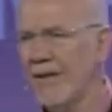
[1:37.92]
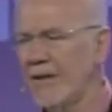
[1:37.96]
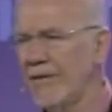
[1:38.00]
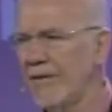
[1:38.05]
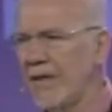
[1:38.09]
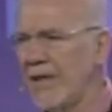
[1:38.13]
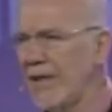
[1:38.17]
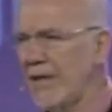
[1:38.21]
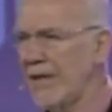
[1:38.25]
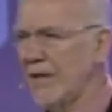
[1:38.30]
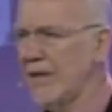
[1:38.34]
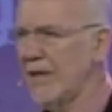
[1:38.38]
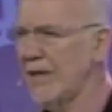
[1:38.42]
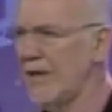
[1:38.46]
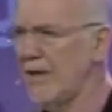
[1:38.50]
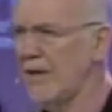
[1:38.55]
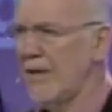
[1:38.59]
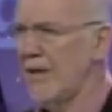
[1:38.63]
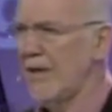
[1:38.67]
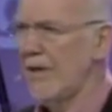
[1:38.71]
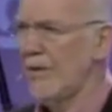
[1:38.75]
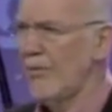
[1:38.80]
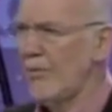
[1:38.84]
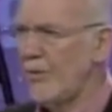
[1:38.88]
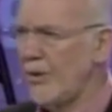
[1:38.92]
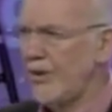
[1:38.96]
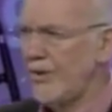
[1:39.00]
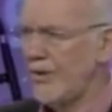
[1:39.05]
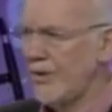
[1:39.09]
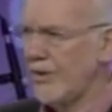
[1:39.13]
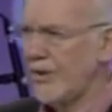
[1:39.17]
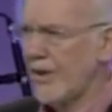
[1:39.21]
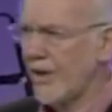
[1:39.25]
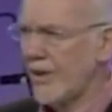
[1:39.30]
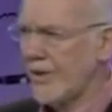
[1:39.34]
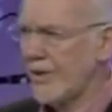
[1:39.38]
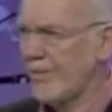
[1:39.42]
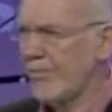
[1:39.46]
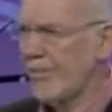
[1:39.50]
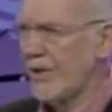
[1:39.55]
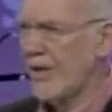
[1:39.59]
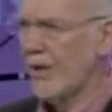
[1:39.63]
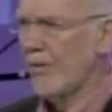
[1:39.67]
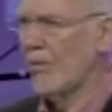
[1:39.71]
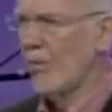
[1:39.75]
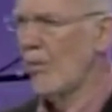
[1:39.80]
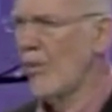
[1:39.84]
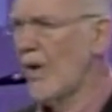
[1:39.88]
of Eden wouldn't just be
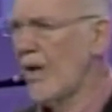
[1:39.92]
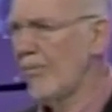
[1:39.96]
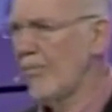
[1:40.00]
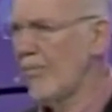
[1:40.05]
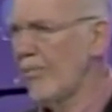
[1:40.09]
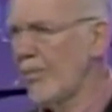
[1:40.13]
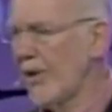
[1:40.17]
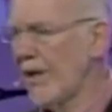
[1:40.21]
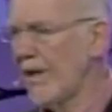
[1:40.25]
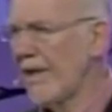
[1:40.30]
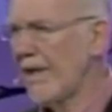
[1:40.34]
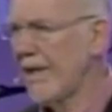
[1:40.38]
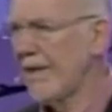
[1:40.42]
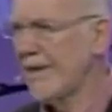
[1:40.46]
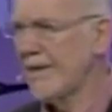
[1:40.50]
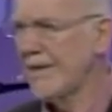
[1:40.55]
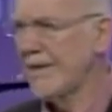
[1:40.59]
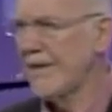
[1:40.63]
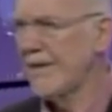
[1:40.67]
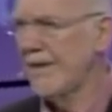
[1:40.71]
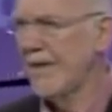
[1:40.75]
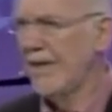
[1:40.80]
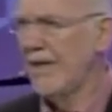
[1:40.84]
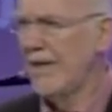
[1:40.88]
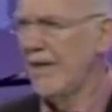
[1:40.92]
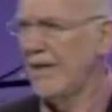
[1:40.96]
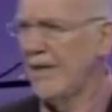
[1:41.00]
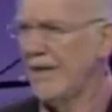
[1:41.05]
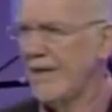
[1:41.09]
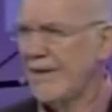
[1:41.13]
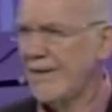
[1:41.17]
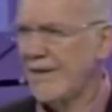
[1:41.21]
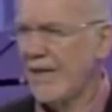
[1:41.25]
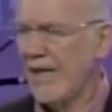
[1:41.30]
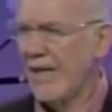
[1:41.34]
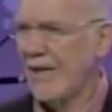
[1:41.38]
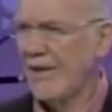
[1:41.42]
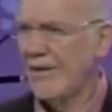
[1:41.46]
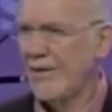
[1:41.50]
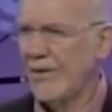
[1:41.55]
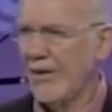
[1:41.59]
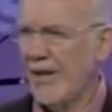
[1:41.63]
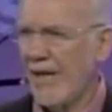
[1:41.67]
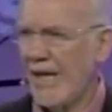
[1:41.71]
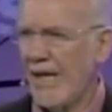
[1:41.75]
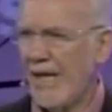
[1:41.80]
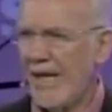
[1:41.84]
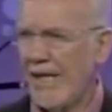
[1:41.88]
in one place. He said
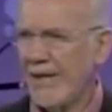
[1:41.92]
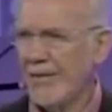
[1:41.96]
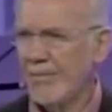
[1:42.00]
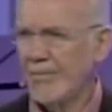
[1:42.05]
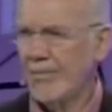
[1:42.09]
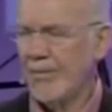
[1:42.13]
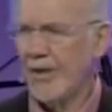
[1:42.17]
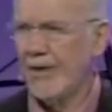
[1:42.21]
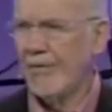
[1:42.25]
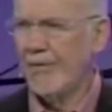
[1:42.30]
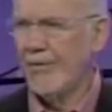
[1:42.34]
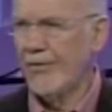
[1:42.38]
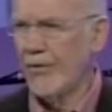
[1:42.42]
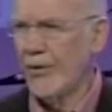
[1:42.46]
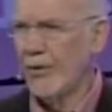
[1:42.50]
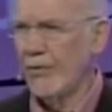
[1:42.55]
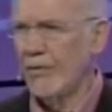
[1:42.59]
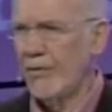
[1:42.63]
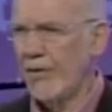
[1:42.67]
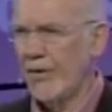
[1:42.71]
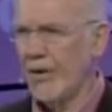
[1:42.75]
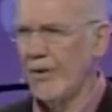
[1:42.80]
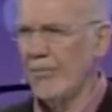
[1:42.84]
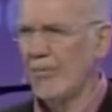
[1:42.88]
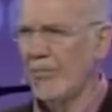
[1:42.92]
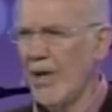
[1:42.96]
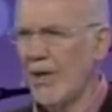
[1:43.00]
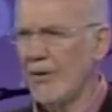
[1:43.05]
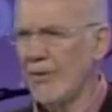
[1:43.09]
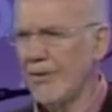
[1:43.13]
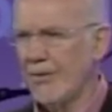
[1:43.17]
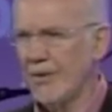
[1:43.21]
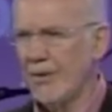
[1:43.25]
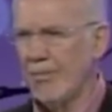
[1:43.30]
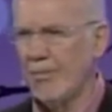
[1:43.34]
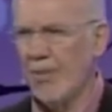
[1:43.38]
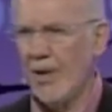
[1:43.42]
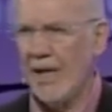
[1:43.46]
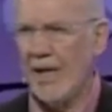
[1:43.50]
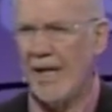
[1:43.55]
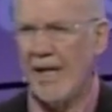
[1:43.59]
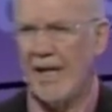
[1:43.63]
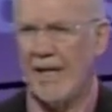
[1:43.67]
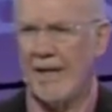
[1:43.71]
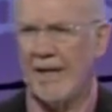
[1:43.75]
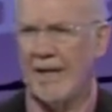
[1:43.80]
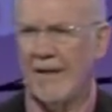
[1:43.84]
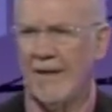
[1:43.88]
to Adam, be fruitful and
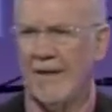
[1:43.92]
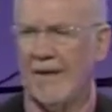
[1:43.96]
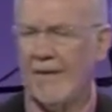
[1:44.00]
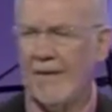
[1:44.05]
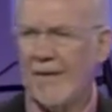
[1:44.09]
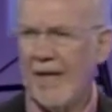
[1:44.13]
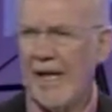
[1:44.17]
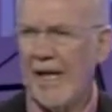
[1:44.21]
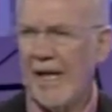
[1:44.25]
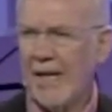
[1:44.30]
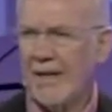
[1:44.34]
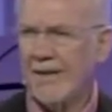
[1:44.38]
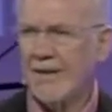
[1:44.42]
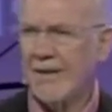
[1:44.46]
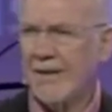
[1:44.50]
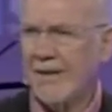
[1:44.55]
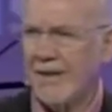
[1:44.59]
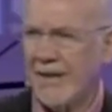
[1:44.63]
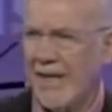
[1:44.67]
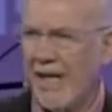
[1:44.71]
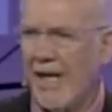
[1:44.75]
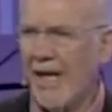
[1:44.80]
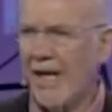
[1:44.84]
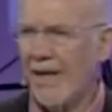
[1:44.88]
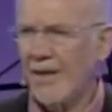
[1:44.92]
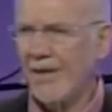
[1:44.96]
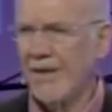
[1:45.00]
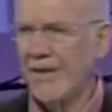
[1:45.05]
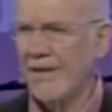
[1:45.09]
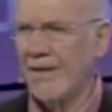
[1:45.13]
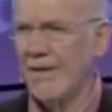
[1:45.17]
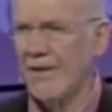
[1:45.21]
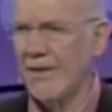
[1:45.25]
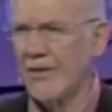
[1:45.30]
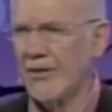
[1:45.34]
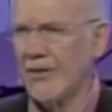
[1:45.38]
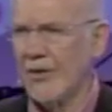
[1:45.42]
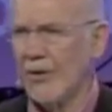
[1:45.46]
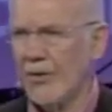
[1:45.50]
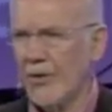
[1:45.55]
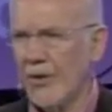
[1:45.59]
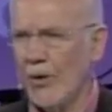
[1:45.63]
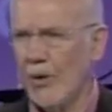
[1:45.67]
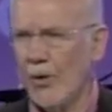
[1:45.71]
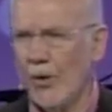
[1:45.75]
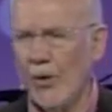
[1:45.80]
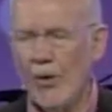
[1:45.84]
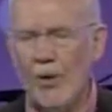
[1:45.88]
multiply that garden. So the
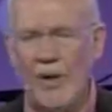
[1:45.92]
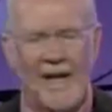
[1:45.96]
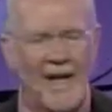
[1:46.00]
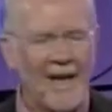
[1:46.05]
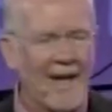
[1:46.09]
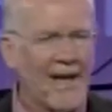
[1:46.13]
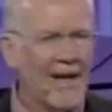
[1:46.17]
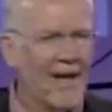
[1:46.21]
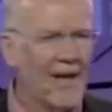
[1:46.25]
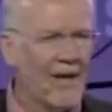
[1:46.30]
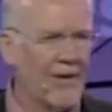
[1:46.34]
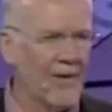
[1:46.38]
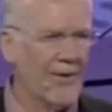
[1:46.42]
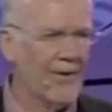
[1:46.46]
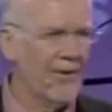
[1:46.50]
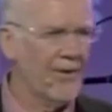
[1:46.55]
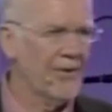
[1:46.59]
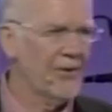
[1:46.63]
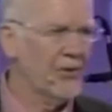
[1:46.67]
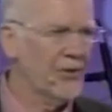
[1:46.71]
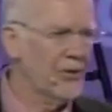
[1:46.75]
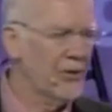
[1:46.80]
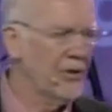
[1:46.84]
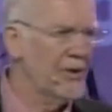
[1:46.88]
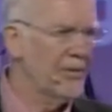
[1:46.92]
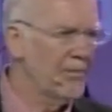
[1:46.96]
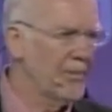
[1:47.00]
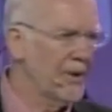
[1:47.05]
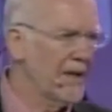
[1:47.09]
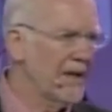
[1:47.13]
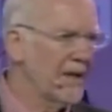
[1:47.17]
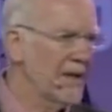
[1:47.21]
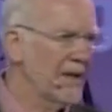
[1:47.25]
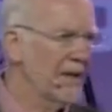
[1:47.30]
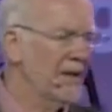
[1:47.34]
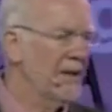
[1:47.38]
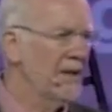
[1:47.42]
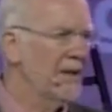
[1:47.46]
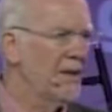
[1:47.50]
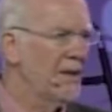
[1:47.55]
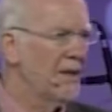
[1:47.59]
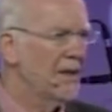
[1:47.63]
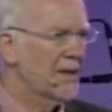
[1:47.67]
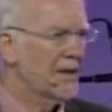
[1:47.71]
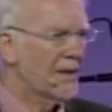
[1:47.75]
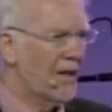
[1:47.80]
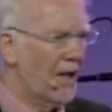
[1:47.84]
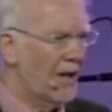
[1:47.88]
whole earth should have been
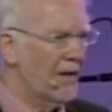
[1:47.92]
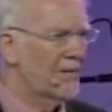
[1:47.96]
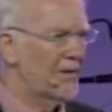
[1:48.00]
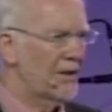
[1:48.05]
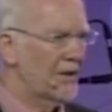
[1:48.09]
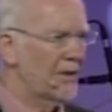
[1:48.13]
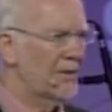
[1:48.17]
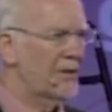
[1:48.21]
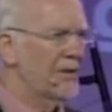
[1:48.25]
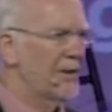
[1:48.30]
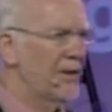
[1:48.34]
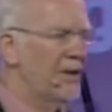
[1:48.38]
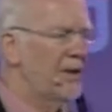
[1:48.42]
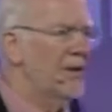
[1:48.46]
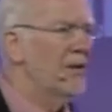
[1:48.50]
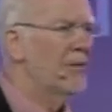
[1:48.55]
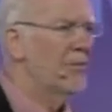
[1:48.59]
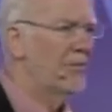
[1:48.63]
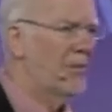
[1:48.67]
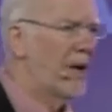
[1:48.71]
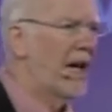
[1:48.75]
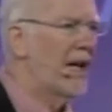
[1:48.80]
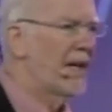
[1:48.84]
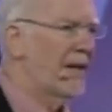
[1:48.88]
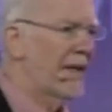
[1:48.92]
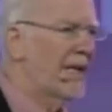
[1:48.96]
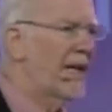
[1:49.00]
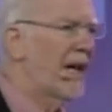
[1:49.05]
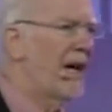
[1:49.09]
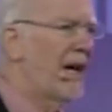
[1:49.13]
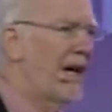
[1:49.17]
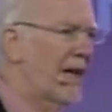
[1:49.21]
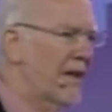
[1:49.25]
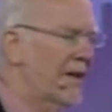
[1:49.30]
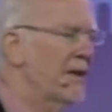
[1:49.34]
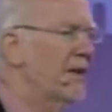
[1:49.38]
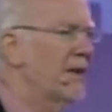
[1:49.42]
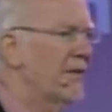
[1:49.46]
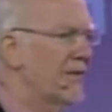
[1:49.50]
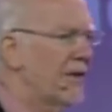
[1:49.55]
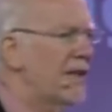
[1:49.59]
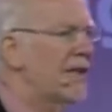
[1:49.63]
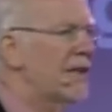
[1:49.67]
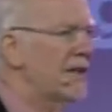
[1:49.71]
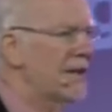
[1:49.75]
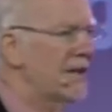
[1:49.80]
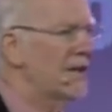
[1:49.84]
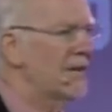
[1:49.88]
covered by the Garden of
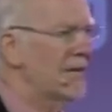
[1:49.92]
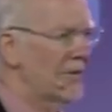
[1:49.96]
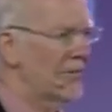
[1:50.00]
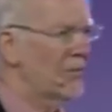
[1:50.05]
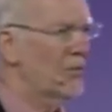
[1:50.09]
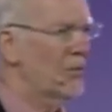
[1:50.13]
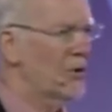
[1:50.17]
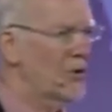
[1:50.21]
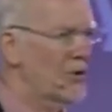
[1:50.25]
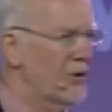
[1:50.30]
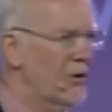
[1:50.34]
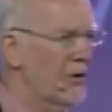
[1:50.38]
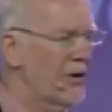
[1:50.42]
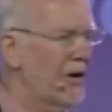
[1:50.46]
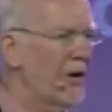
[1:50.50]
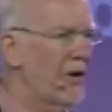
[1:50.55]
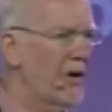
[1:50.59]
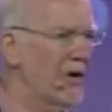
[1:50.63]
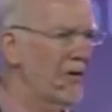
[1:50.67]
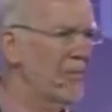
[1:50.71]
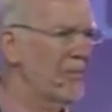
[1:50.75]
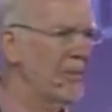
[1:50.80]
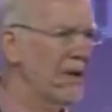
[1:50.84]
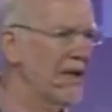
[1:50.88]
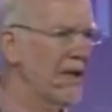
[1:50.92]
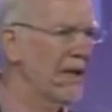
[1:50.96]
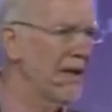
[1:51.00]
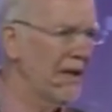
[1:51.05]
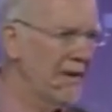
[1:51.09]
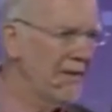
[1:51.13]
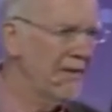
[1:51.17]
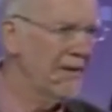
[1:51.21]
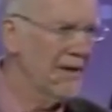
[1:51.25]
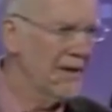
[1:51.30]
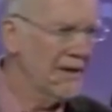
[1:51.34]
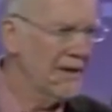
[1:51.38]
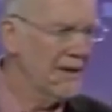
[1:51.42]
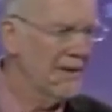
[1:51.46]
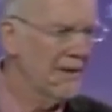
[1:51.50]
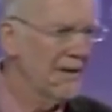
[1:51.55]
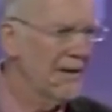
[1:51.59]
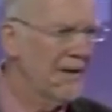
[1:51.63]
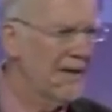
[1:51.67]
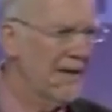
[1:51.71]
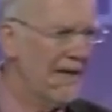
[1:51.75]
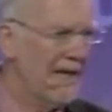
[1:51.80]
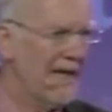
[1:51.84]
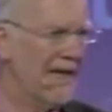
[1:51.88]
Eden. We should all have been living
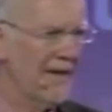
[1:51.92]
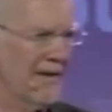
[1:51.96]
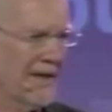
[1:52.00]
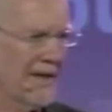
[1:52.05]
in